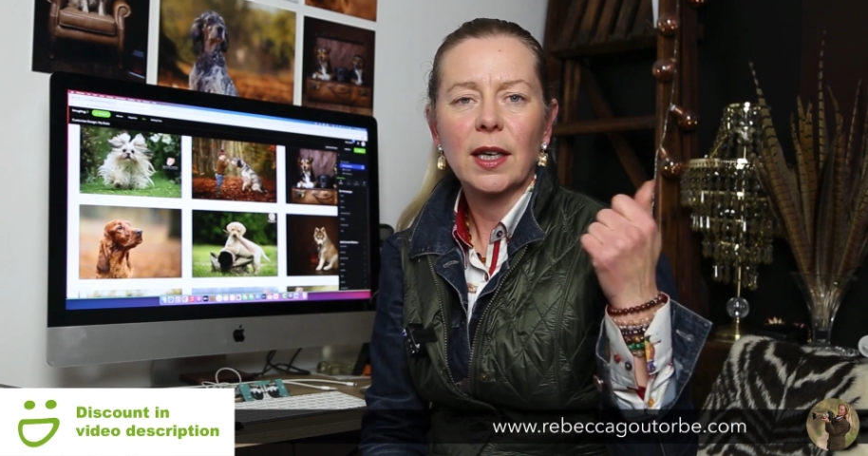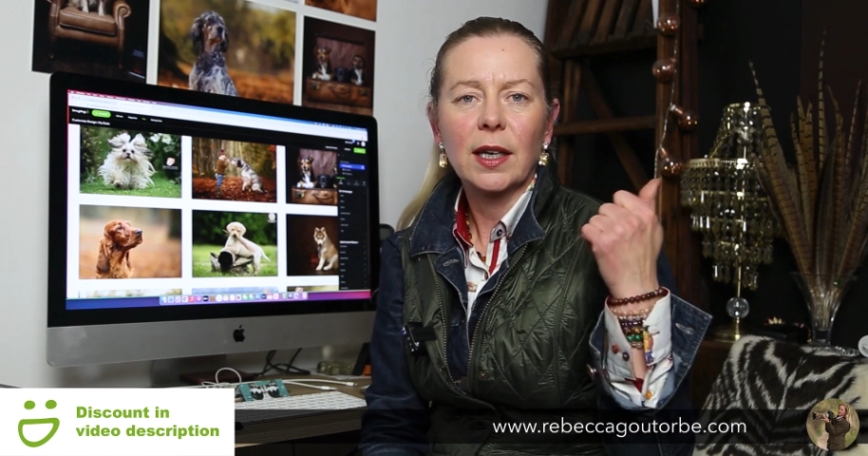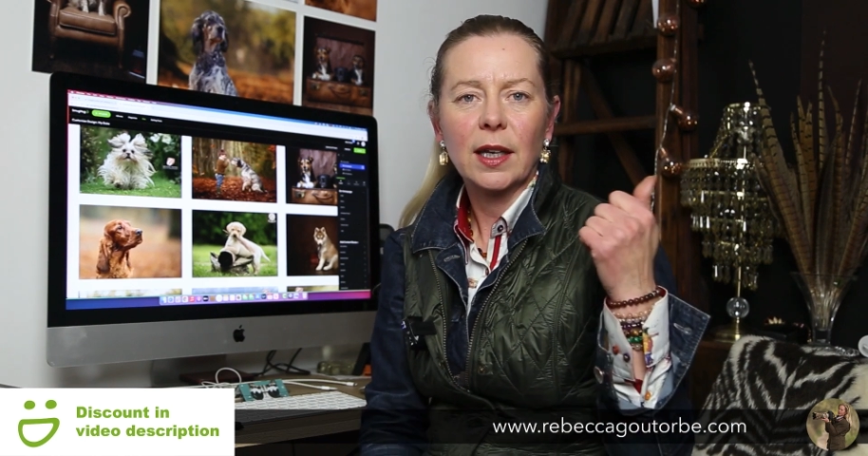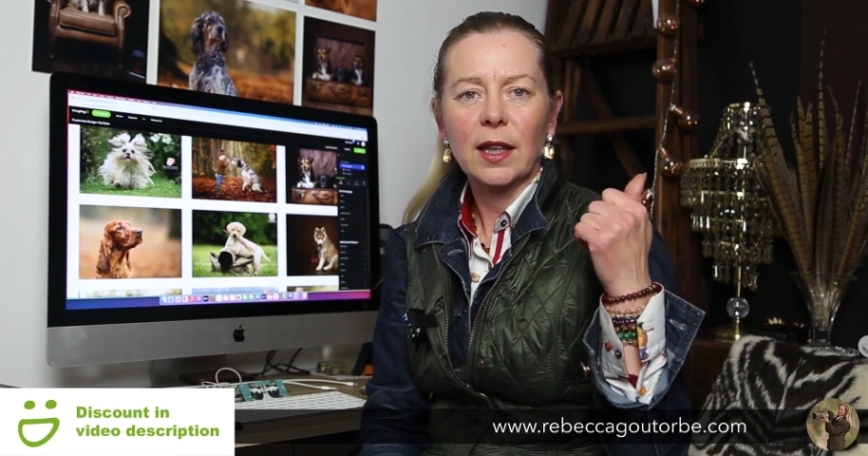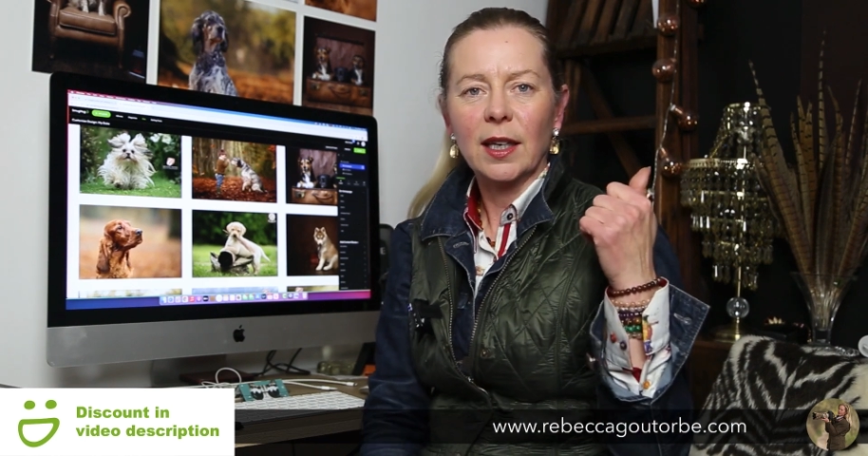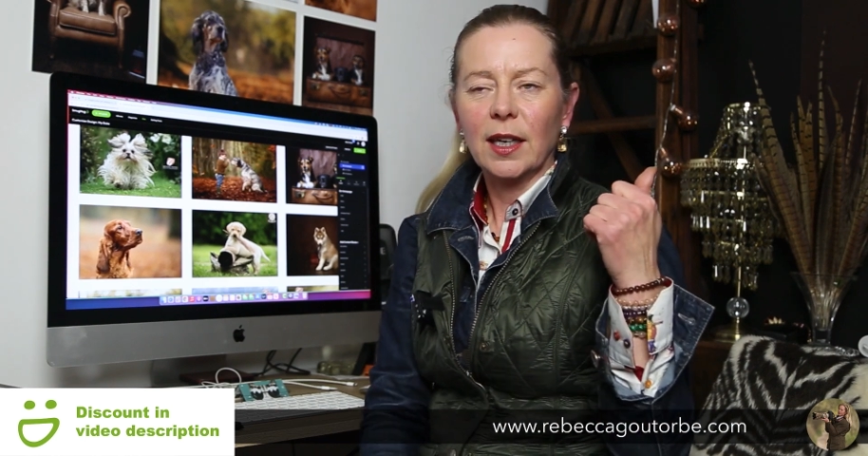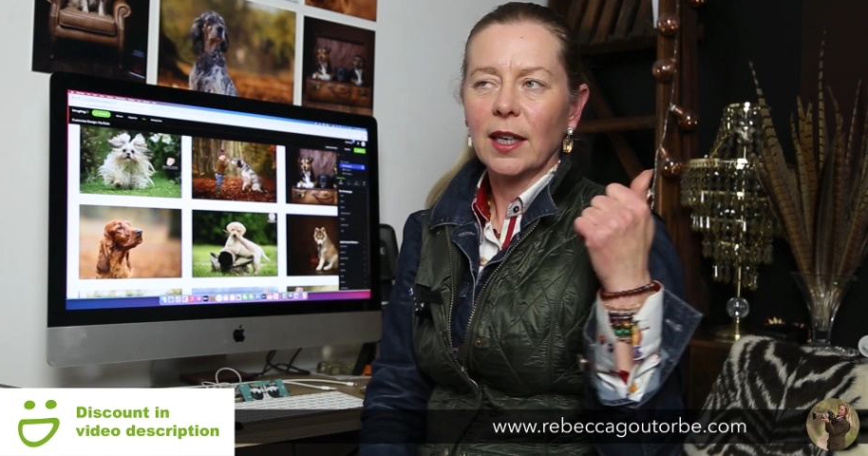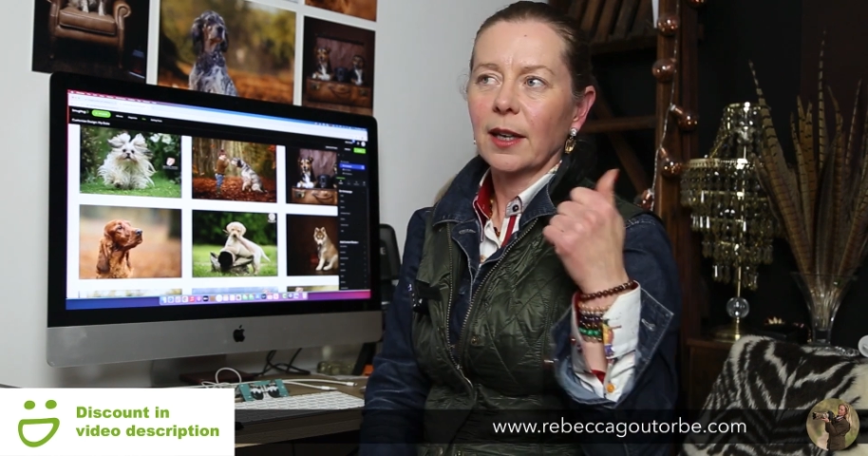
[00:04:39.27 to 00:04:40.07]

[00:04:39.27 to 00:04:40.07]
in the